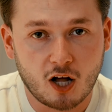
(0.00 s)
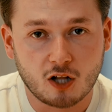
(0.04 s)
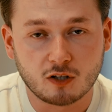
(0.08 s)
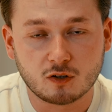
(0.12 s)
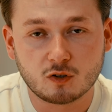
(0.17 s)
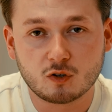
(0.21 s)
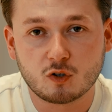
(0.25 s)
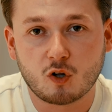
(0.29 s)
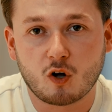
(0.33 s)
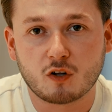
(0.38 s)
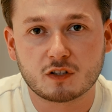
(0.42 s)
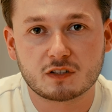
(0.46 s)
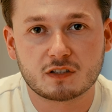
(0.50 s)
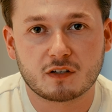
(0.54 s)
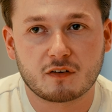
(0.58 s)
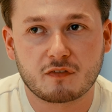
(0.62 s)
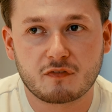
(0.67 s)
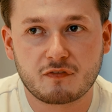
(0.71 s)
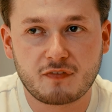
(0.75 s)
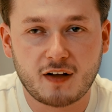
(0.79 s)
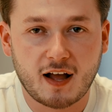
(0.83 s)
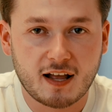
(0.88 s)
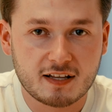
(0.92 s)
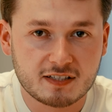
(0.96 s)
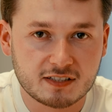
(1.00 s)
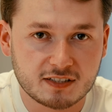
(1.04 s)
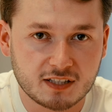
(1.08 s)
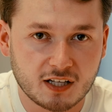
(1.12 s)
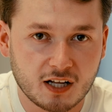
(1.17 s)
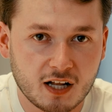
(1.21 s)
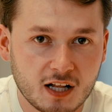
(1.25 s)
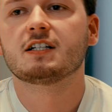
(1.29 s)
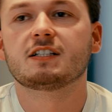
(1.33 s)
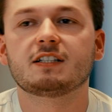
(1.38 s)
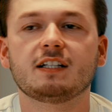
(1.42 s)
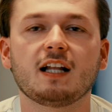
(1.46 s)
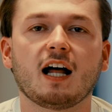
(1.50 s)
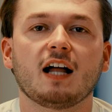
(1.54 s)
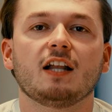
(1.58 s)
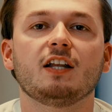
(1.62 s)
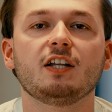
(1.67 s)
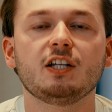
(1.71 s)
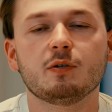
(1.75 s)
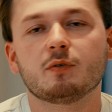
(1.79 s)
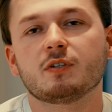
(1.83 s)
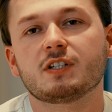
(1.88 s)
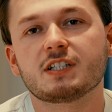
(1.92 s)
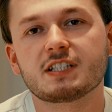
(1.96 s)
a lot faster. So
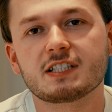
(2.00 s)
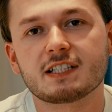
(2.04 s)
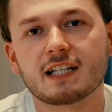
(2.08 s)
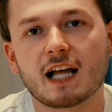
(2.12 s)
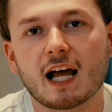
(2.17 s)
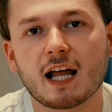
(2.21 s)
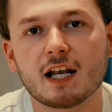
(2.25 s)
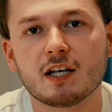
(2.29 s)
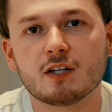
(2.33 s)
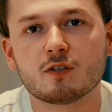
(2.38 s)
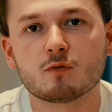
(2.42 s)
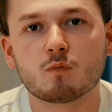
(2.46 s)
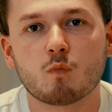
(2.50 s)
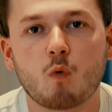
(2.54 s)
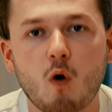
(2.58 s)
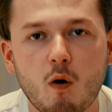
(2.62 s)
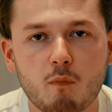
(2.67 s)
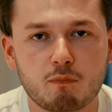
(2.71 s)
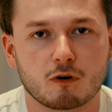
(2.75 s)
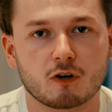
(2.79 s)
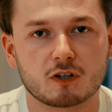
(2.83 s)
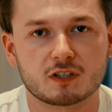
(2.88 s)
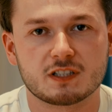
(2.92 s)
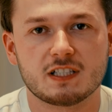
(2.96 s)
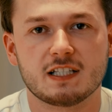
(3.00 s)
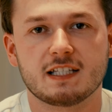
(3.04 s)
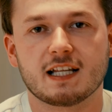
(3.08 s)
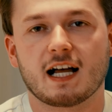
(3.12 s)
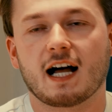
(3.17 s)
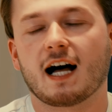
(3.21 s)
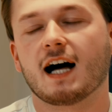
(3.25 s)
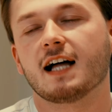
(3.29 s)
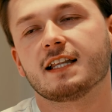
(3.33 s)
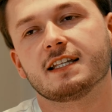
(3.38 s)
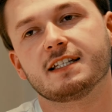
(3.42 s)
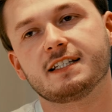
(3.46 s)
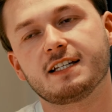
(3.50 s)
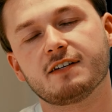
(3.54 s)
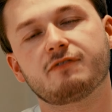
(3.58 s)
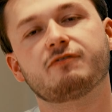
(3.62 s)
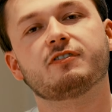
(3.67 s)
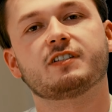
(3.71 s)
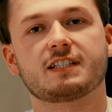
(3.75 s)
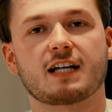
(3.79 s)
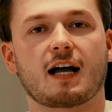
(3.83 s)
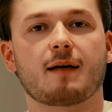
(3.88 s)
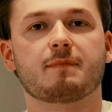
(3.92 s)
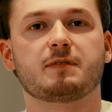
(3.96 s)
now that you understand what proxies are, the
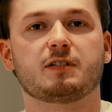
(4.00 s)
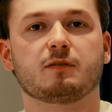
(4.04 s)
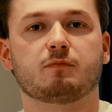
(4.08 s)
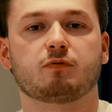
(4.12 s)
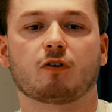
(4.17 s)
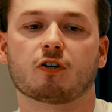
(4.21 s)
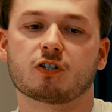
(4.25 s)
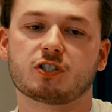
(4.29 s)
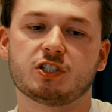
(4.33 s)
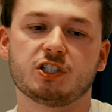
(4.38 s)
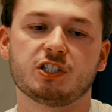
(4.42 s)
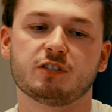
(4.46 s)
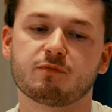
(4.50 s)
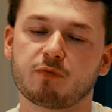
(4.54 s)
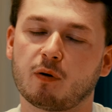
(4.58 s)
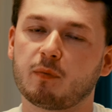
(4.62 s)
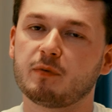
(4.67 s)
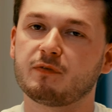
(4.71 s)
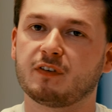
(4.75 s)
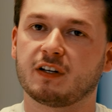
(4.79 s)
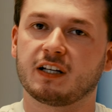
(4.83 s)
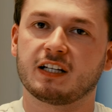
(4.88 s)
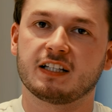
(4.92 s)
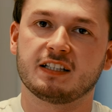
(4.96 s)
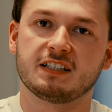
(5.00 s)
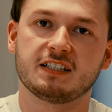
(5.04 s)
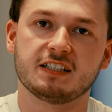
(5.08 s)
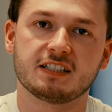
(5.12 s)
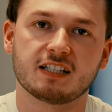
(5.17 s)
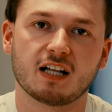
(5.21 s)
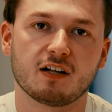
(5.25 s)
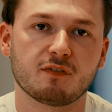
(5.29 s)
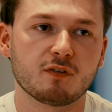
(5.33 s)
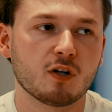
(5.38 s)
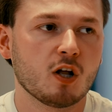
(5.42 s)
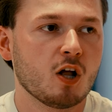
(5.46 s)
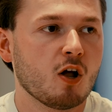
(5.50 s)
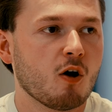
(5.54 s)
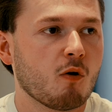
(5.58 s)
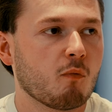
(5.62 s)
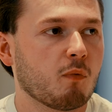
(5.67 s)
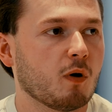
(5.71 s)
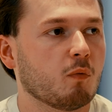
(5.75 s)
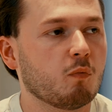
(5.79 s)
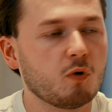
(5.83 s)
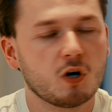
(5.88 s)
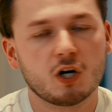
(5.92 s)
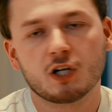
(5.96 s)
different types of proxies, you're probably thinking to yourself,
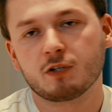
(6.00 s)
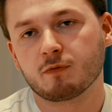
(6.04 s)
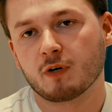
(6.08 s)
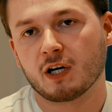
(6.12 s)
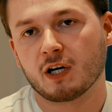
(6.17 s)
well, where